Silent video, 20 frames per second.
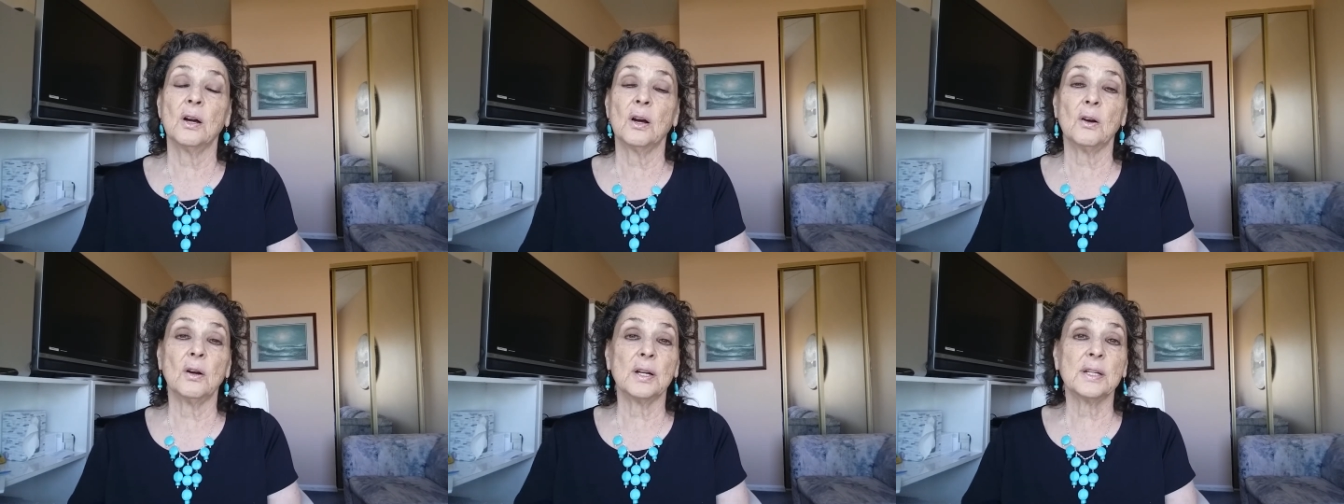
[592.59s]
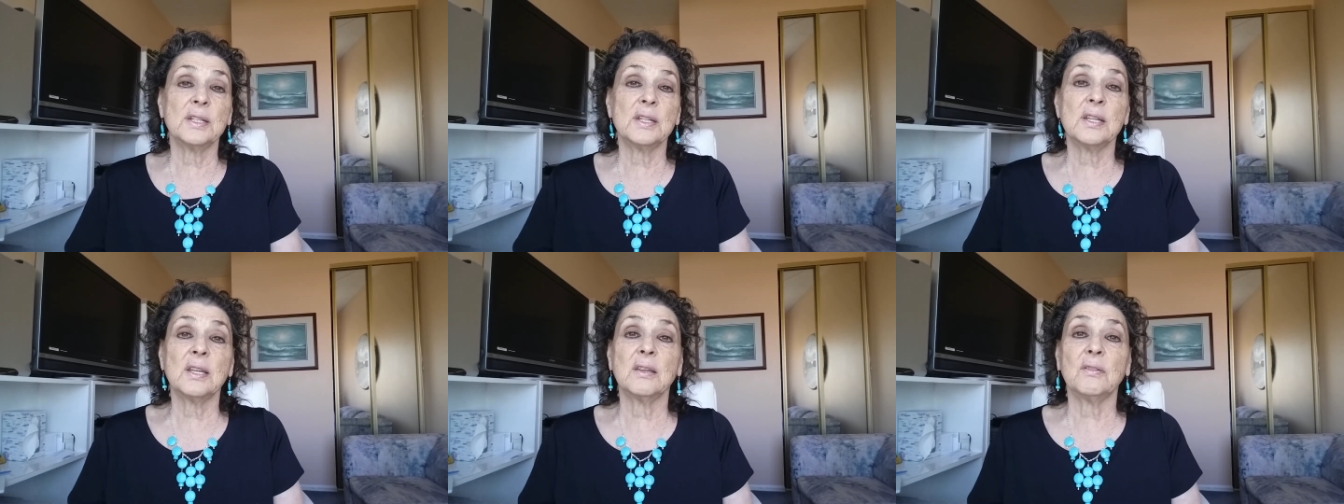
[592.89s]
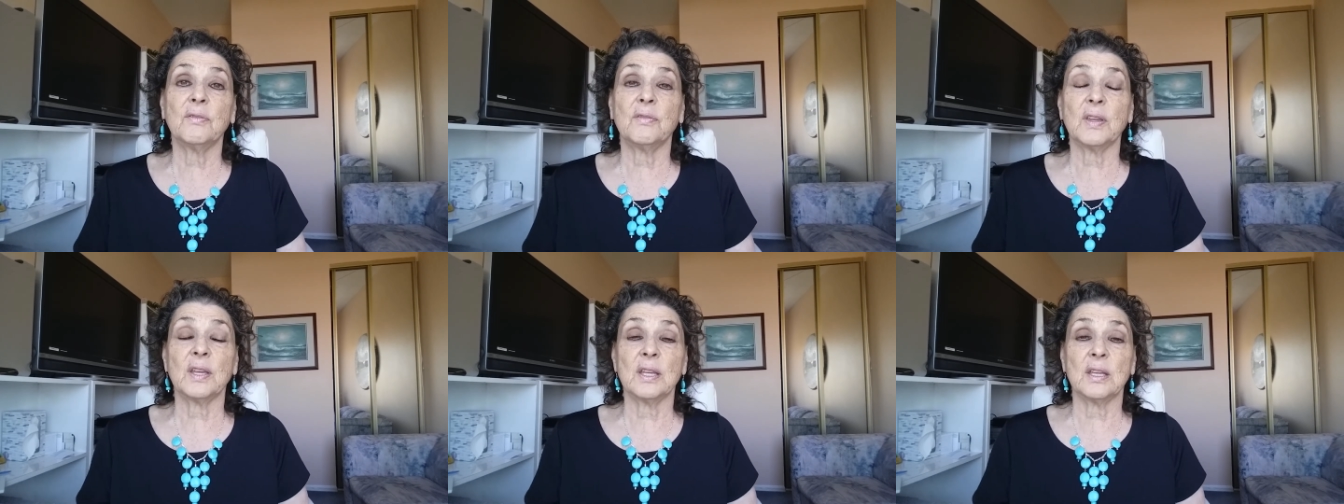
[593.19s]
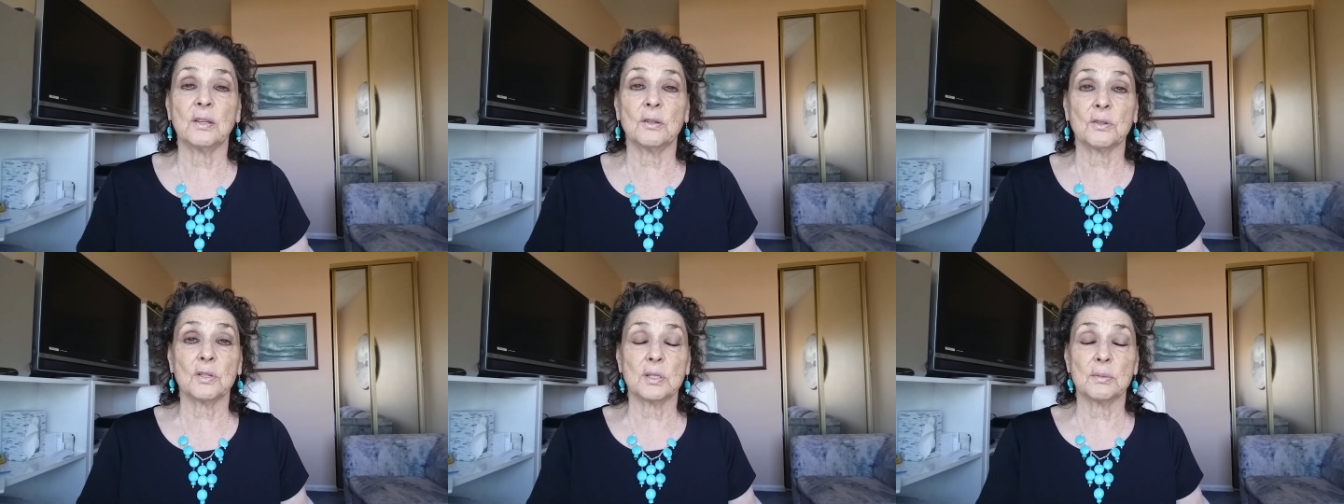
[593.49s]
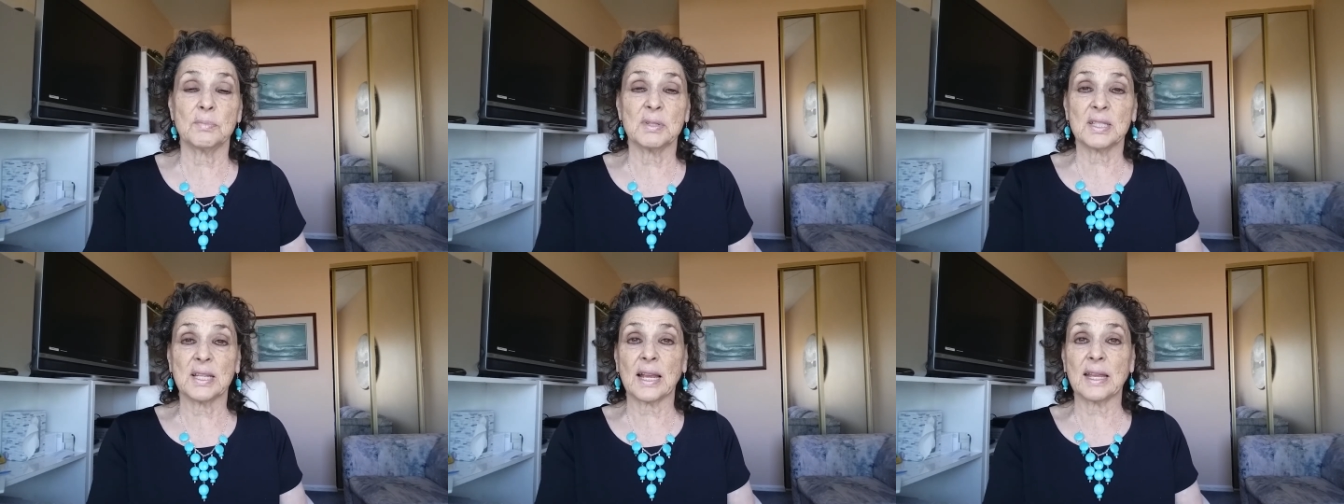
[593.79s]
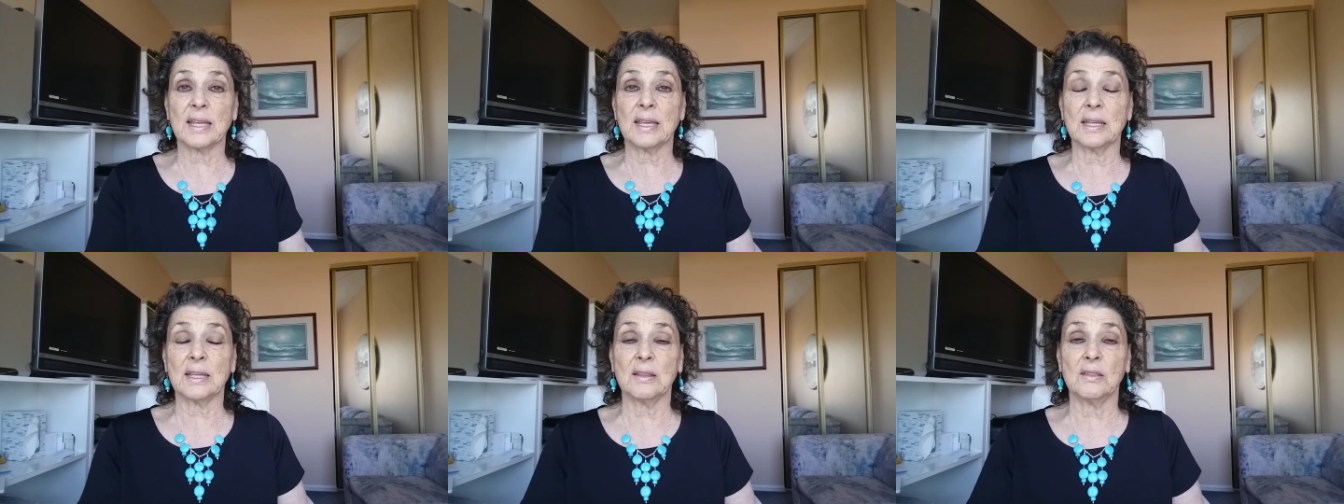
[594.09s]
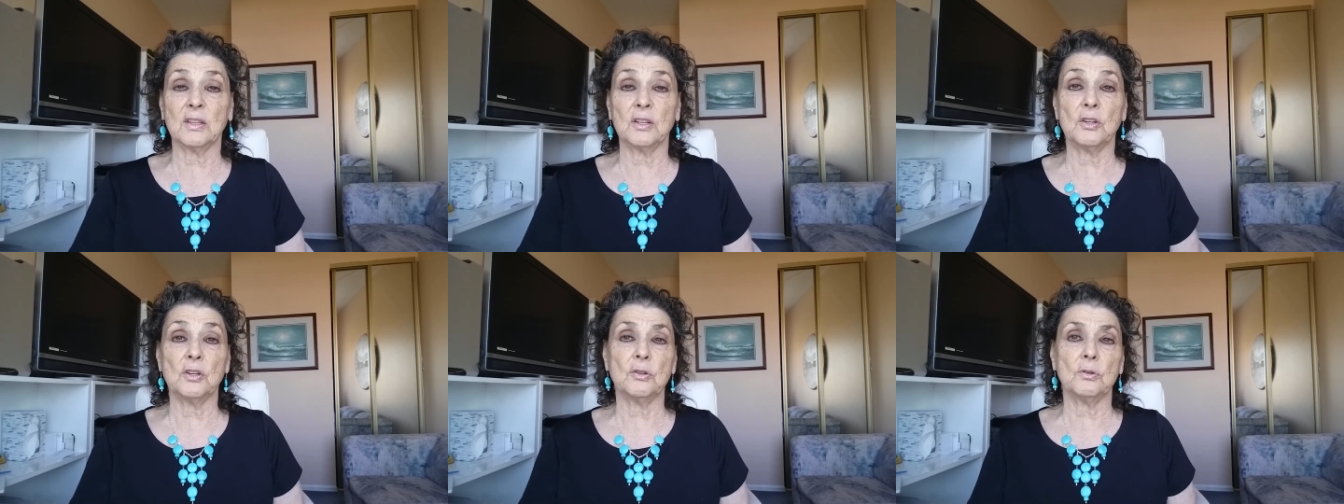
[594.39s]
on TV, or some psychic
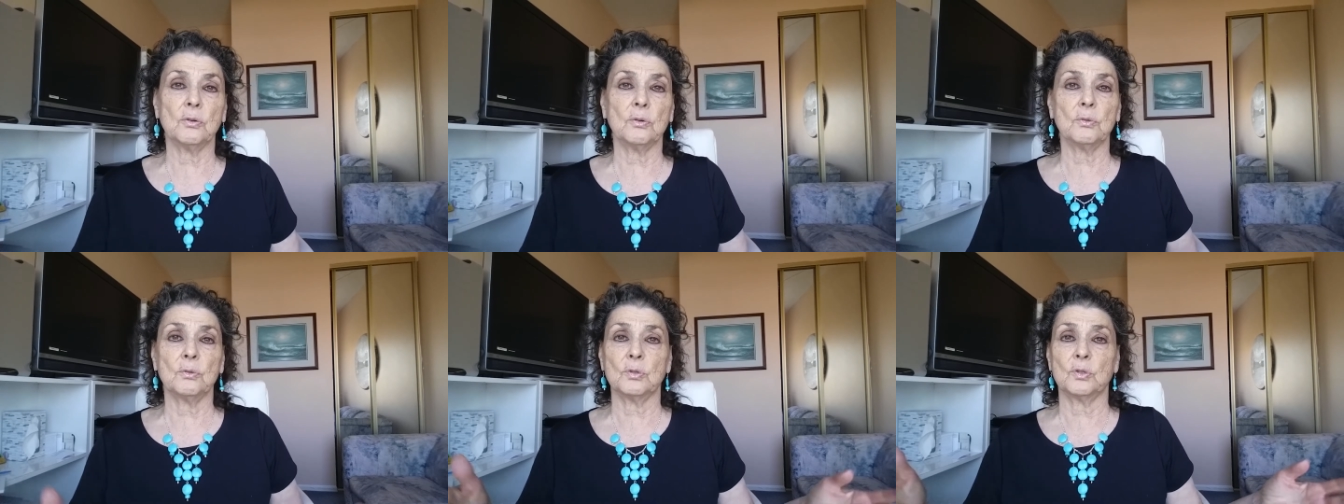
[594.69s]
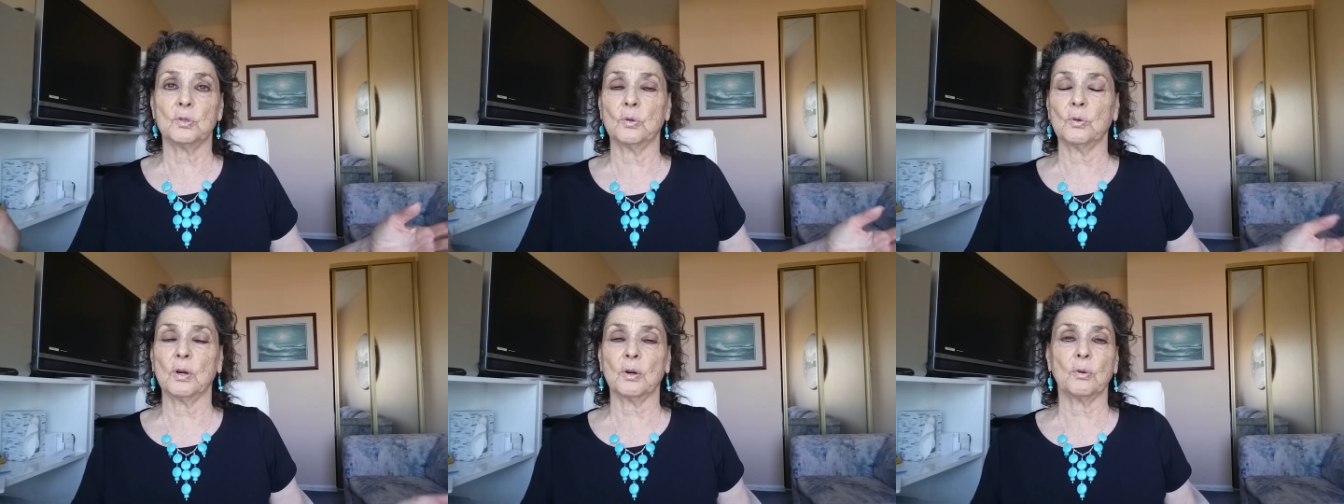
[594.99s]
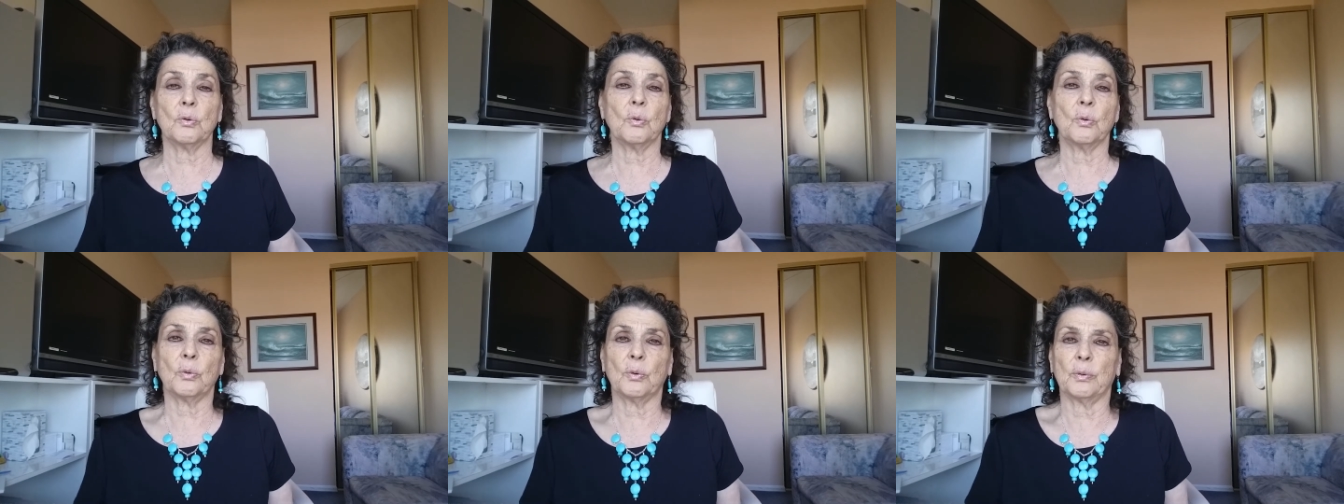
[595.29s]
in the news, or